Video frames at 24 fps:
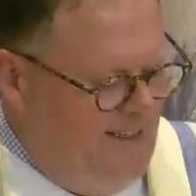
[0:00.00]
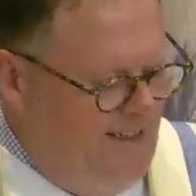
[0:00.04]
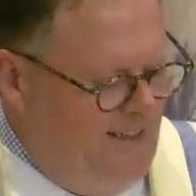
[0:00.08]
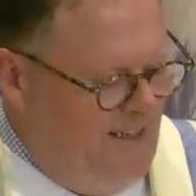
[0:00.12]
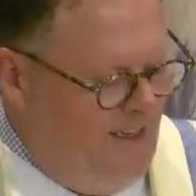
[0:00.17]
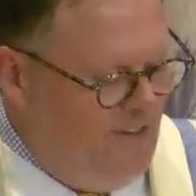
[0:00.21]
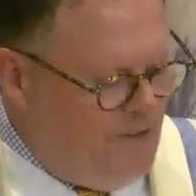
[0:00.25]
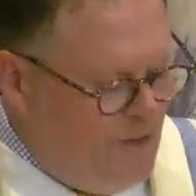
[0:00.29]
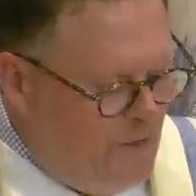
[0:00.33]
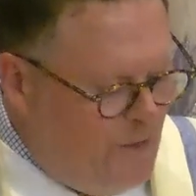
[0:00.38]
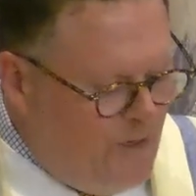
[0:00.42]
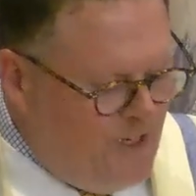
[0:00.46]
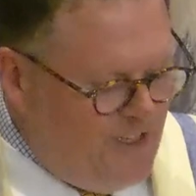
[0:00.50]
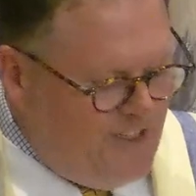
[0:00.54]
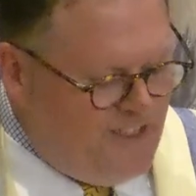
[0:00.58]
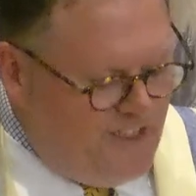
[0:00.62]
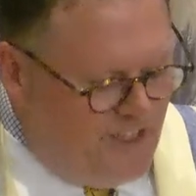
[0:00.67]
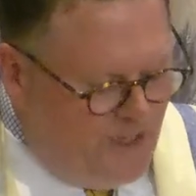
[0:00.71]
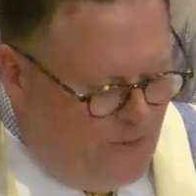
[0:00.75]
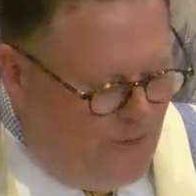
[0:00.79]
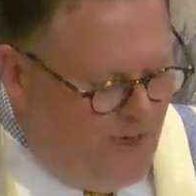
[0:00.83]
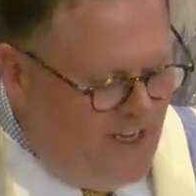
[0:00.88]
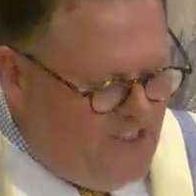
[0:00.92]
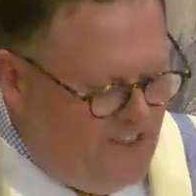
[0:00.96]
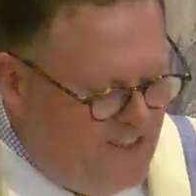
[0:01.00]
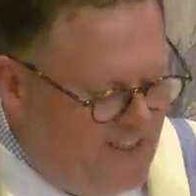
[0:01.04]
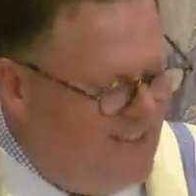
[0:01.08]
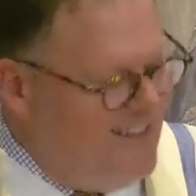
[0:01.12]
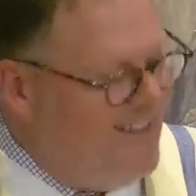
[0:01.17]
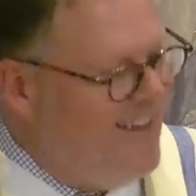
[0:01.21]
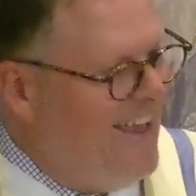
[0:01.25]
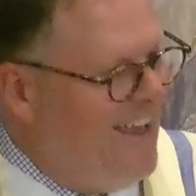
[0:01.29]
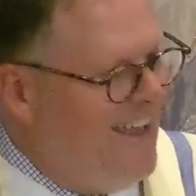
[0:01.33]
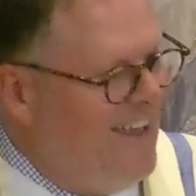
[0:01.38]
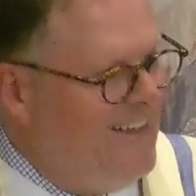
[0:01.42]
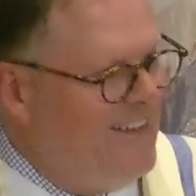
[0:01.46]
Of course, the question
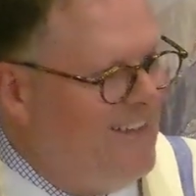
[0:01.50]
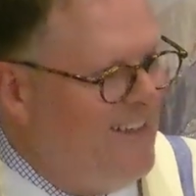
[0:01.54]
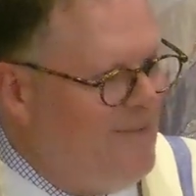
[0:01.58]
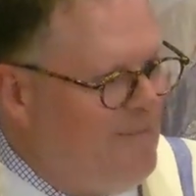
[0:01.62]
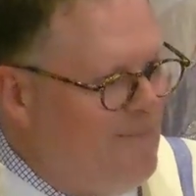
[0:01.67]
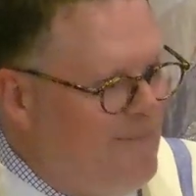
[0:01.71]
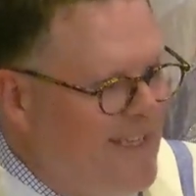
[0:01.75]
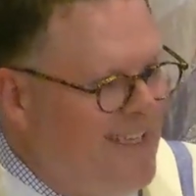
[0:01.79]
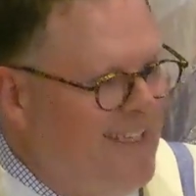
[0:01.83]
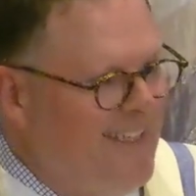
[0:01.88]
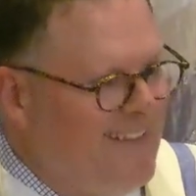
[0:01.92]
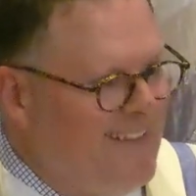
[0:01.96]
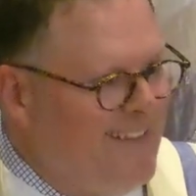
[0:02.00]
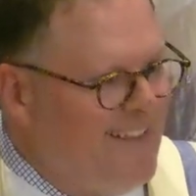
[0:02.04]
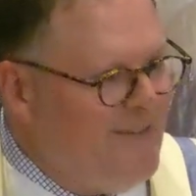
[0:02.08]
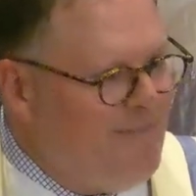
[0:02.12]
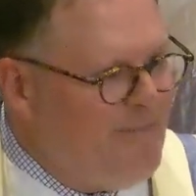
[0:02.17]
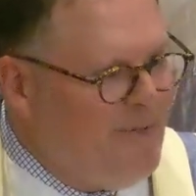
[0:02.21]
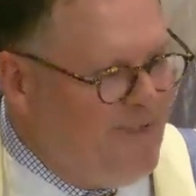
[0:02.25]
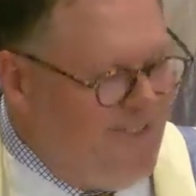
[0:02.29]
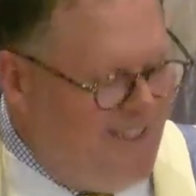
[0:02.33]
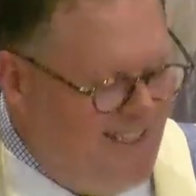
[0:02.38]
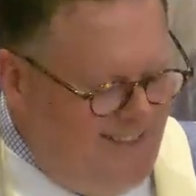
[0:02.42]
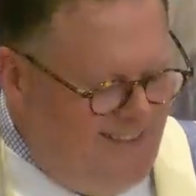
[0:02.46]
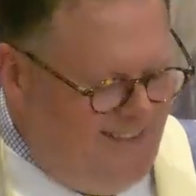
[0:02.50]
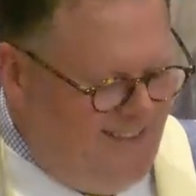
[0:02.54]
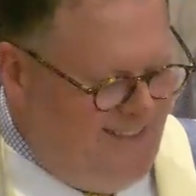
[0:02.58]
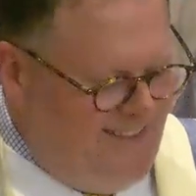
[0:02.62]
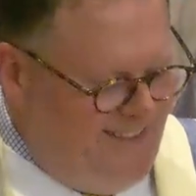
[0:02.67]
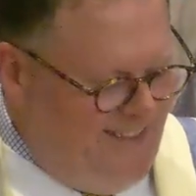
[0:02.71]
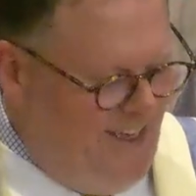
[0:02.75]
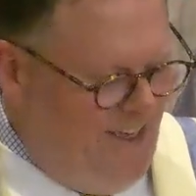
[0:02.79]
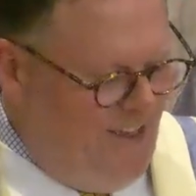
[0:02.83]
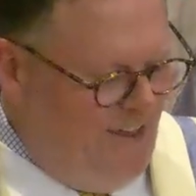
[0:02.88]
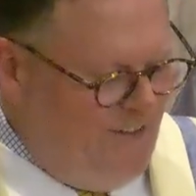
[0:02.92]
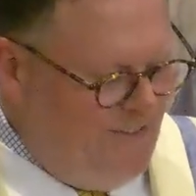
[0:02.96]
that immediately presents
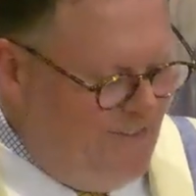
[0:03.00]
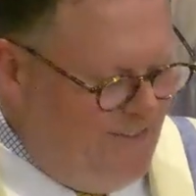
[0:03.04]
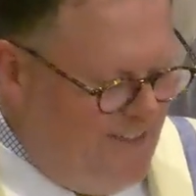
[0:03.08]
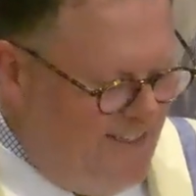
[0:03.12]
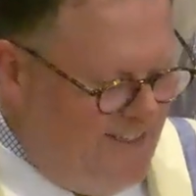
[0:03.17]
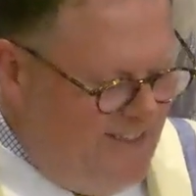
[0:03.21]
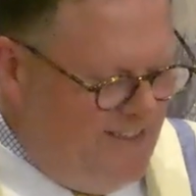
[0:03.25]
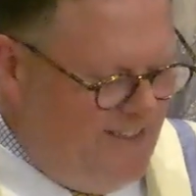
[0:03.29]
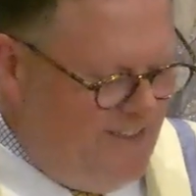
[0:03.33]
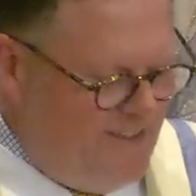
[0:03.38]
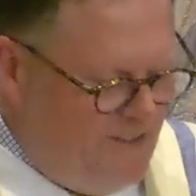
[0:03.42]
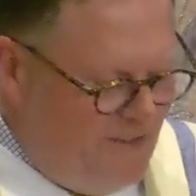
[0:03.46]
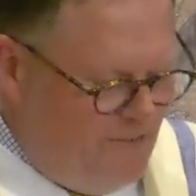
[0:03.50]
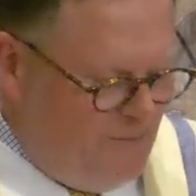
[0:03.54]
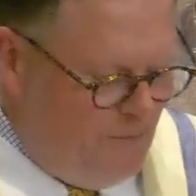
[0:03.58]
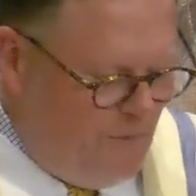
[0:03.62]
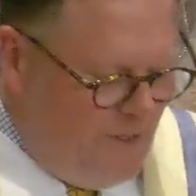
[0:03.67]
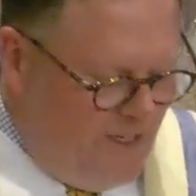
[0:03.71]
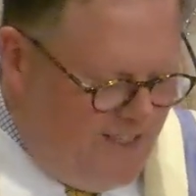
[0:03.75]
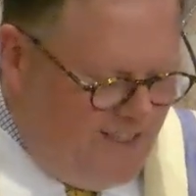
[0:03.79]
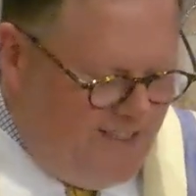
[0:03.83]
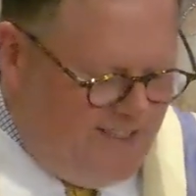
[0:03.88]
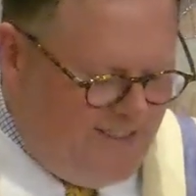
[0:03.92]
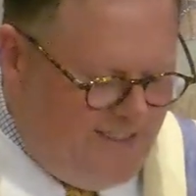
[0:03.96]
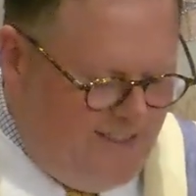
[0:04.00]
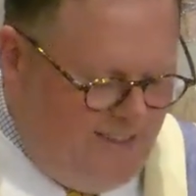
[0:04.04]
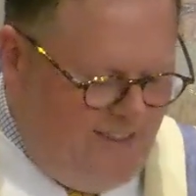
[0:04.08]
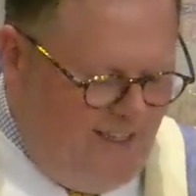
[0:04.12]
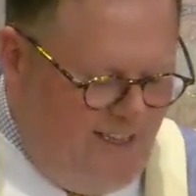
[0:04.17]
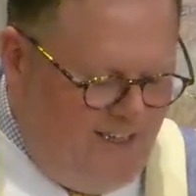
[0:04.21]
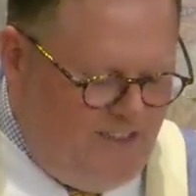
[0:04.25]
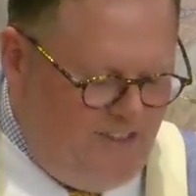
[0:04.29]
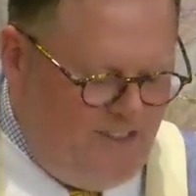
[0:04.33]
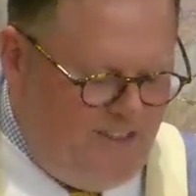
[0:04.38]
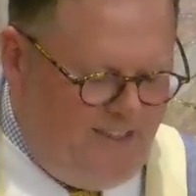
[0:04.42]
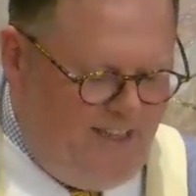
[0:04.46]
itself is, what is the
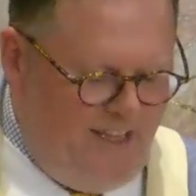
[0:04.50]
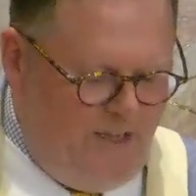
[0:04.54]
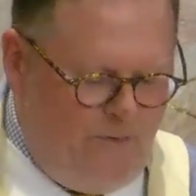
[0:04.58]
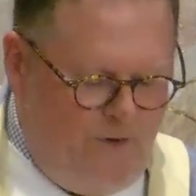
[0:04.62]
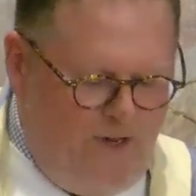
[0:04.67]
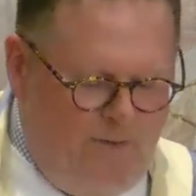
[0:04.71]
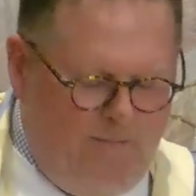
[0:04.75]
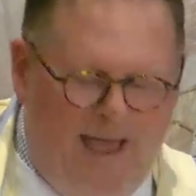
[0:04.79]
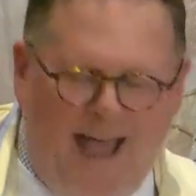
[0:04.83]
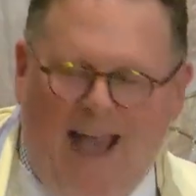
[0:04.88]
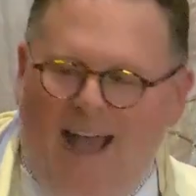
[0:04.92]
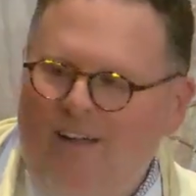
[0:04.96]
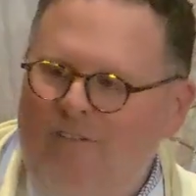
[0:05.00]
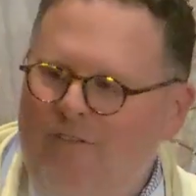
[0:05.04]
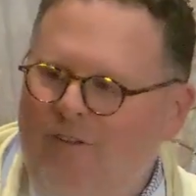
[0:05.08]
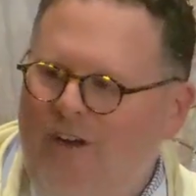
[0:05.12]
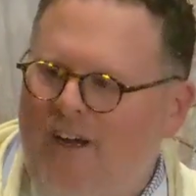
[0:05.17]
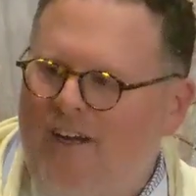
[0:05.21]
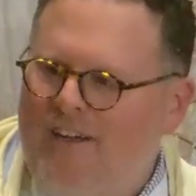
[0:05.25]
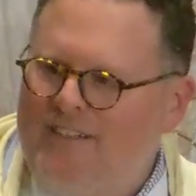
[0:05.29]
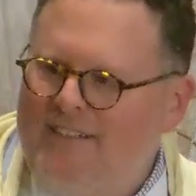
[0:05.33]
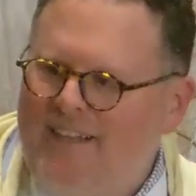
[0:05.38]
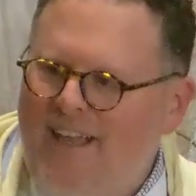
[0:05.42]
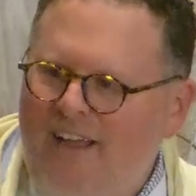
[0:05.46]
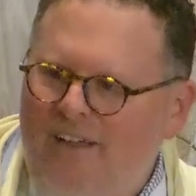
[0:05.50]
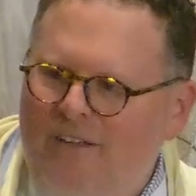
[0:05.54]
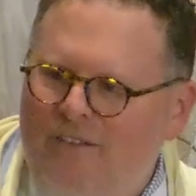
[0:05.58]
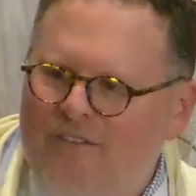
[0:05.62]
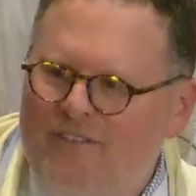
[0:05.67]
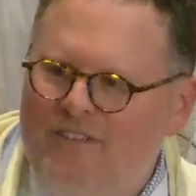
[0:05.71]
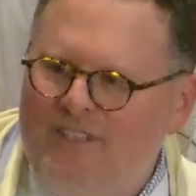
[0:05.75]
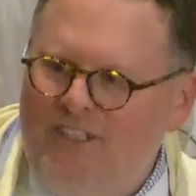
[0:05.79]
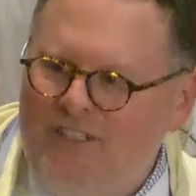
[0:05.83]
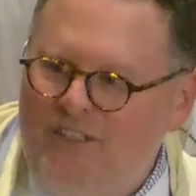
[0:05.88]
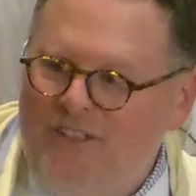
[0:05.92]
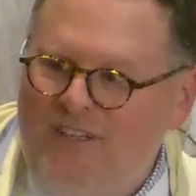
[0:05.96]
lunch that we pack for
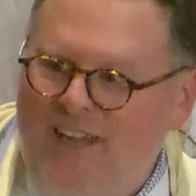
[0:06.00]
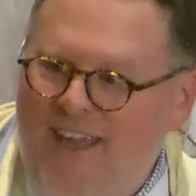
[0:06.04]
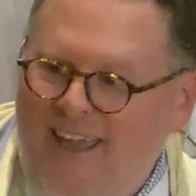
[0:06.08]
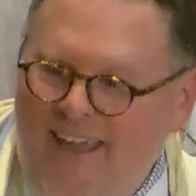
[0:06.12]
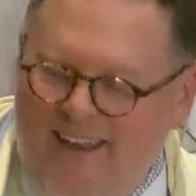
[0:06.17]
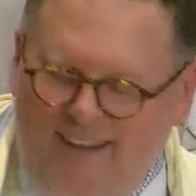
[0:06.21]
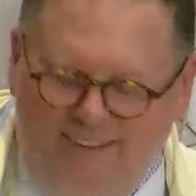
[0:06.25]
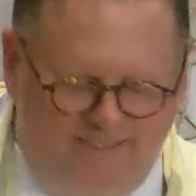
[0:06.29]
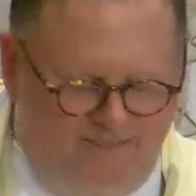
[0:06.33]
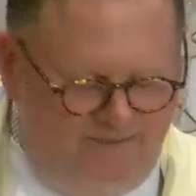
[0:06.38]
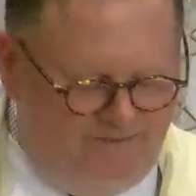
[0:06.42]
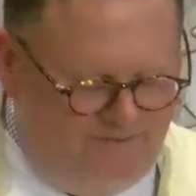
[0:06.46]
ourselves each day?